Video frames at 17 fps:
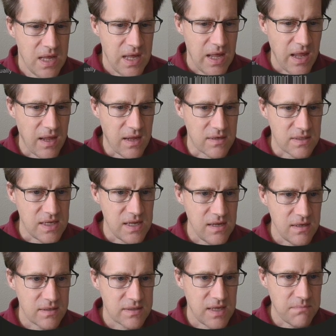And
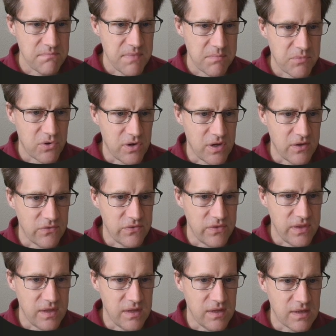he is a member of
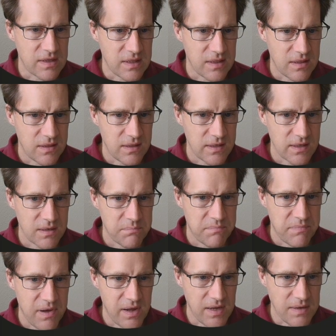the
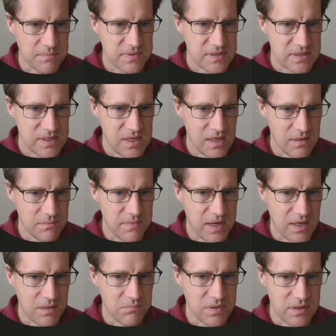ClickPipes team,
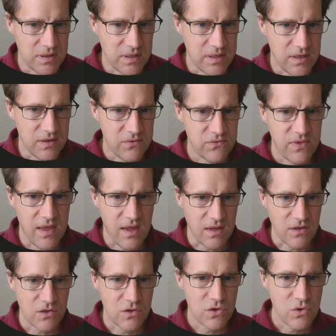I believe,
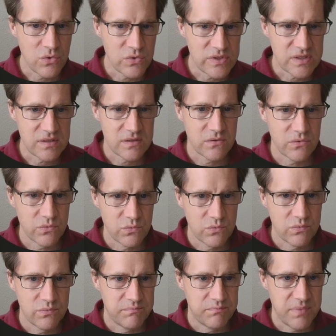that used to
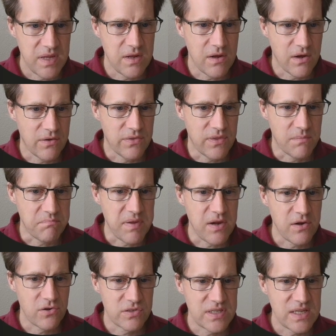be on the
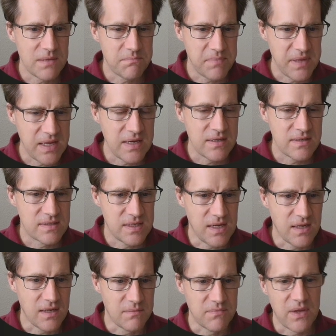PeerDB
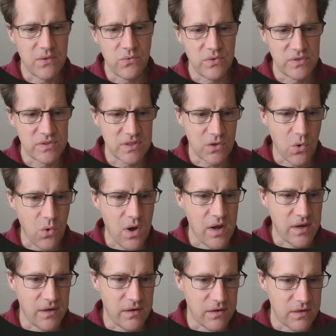team that was
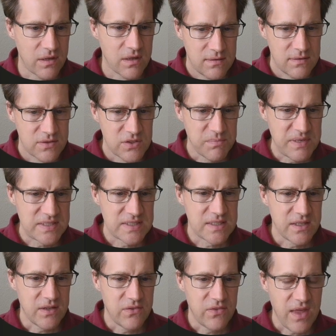acquired. So
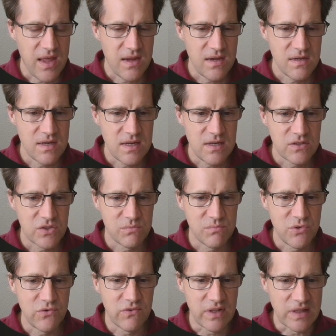basically, they need to
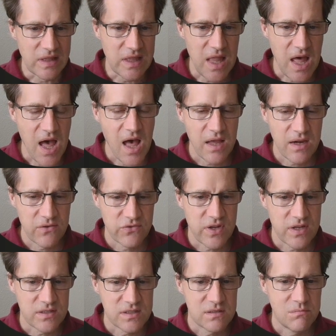move a lot of
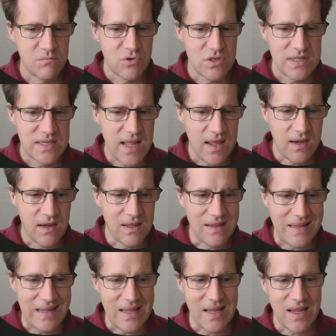customer
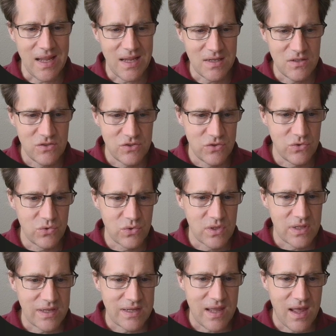data into
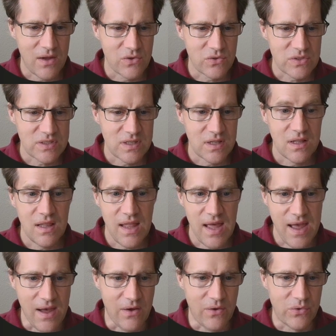ClickHouse
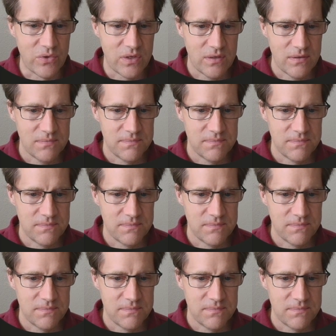Cloud.